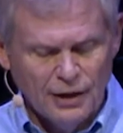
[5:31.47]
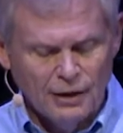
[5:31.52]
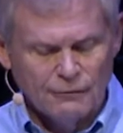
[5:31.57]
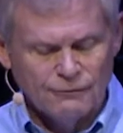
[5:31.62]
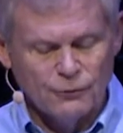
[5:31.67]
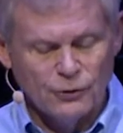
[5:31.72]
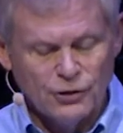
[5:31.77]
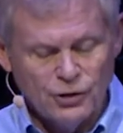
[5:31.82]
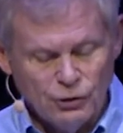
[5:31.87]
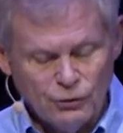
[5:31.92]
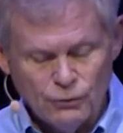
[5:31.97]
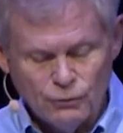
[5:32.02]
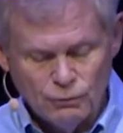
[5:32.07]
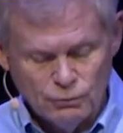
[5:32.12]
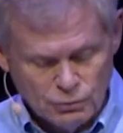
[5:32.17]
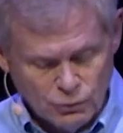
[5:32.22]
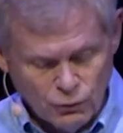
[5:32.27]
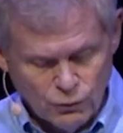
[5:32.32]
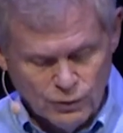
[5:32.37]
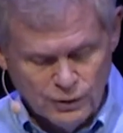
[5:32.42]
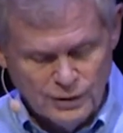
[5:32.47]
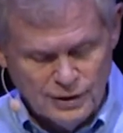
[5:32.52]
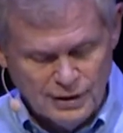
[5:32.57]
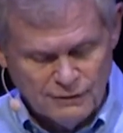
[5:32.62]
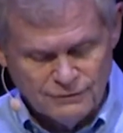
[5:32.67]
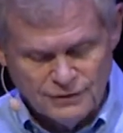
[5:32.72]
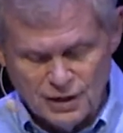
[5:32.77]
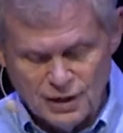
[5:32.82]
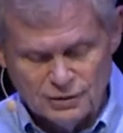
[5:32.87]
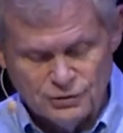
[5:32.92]
for you, Lord,
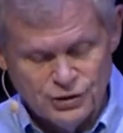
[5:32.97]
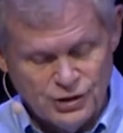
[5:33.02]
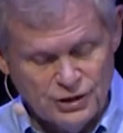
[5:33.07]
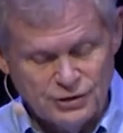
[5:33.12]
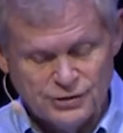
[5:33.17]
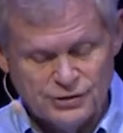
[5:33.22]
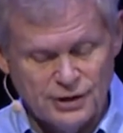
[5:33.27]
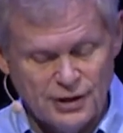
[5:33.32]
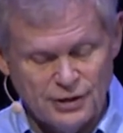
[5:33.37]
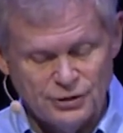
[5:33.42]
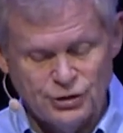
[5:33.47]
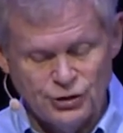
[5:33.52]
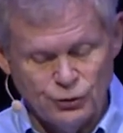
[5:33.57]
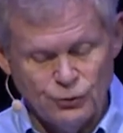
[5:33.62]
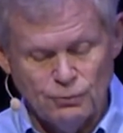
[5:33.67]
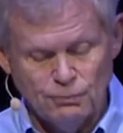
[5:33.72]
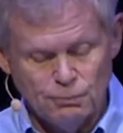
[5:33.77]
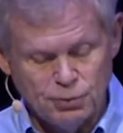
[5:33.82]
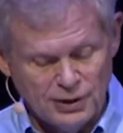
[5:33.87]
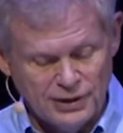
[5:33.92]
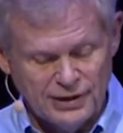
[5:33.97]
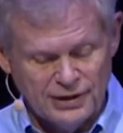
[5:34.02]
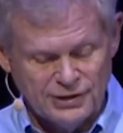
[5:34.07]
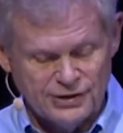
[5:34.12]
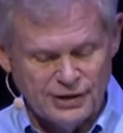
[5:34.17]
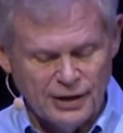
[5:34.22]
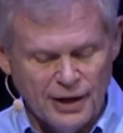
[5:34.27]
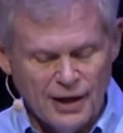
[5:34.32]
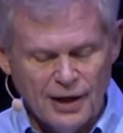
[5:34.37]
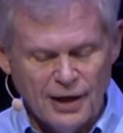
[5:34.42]
have done just as you
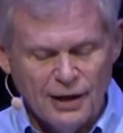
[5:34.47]
pleased."